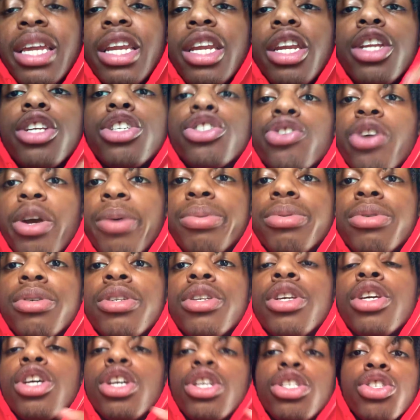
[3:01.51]
the description
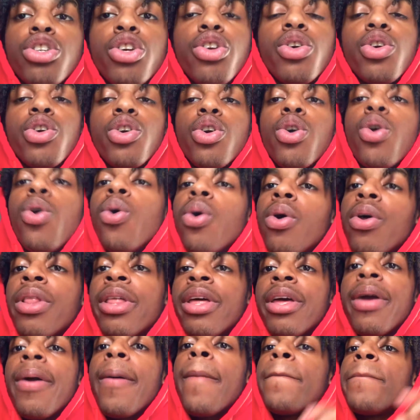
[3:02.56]
so you could Google
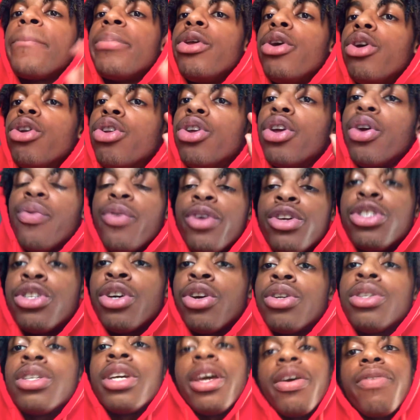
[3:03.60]
it. You could do your
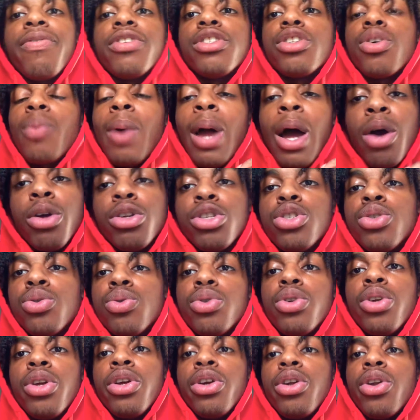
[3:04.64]
research. If it's around you,
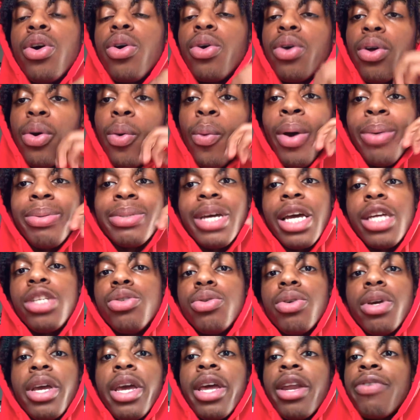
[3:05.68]
you know, websites you
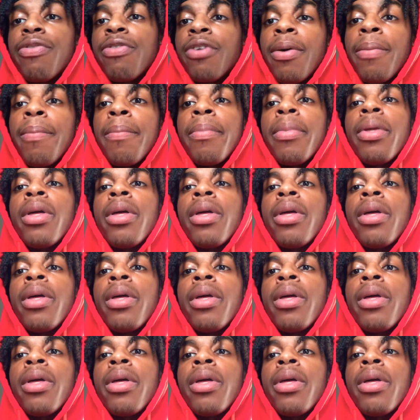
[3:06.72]
could get it from.